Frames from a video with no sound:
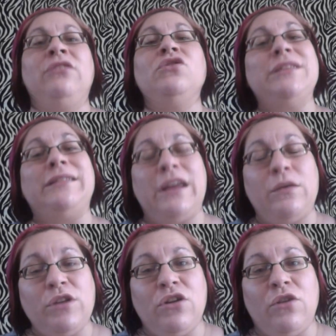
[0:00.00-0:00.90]
So just like
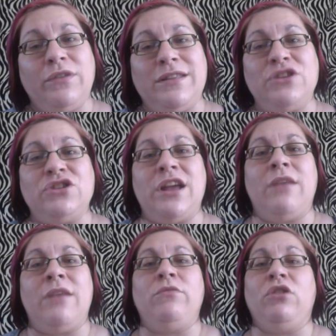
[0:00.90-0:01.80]
when you go to the
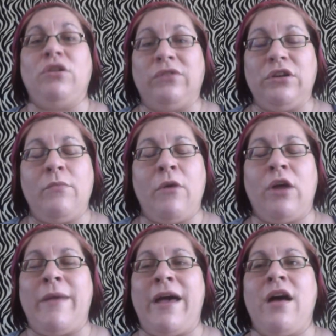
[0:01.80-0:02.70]
gym, you're using your
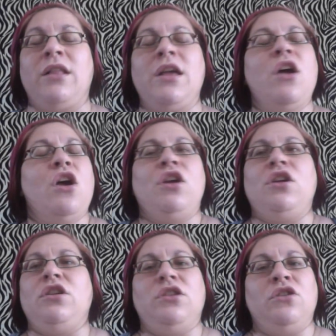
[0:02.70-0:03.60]
barbell,
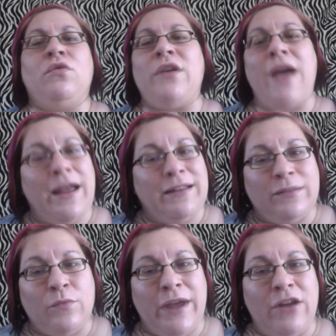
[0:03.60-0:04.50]
you add
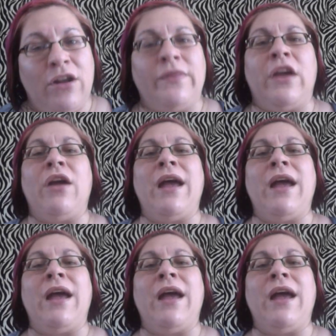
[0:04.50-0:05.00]
some weight on there.